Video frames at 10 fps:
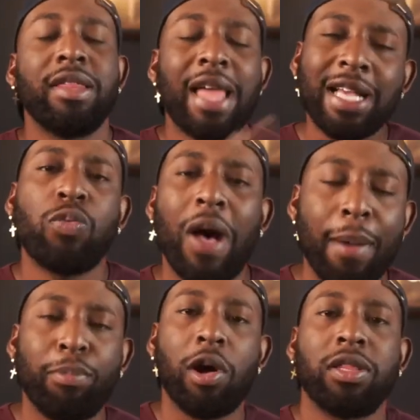That's why
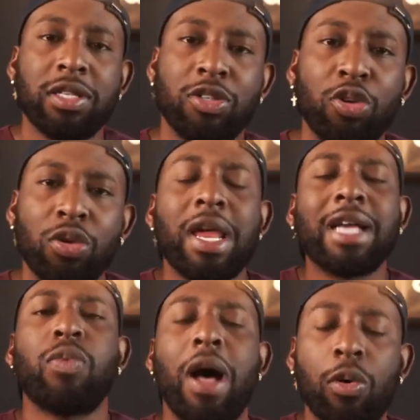I brought this to you.
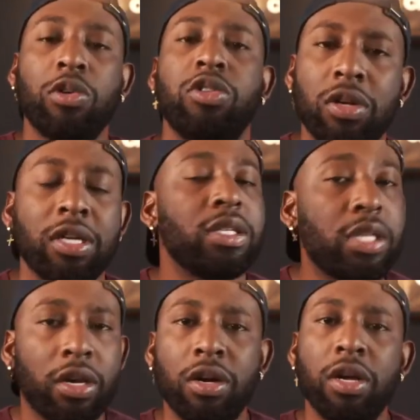That's why I want you to
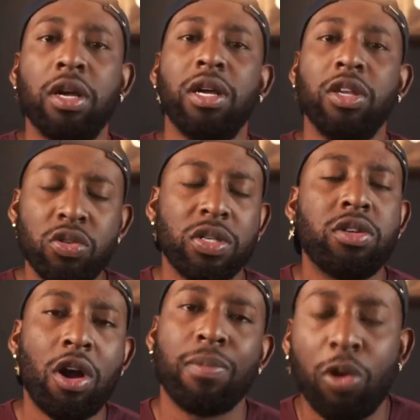consider using
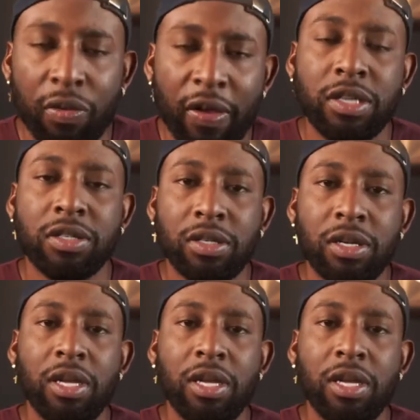dark motivation.